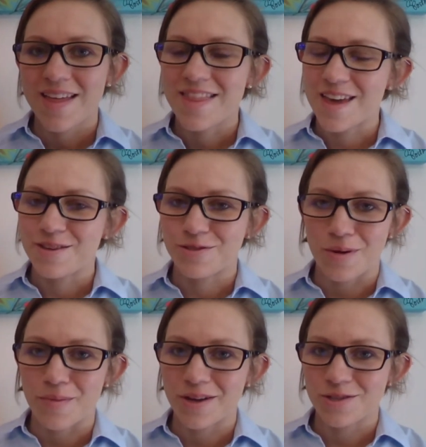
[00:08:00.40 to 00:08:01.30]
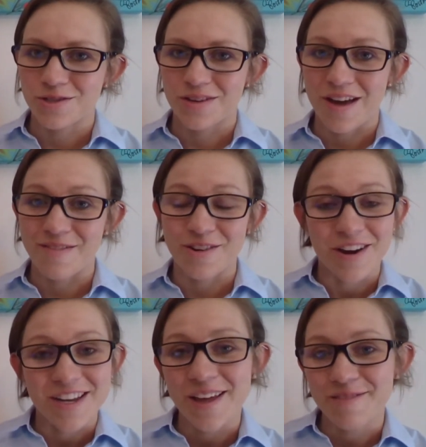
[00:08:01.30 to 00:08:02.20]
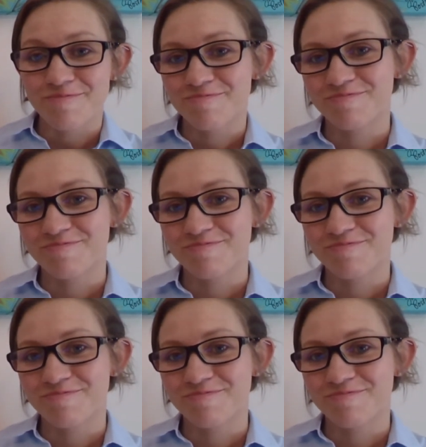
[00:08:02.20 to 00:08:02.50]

Thank you so much. Have a great day.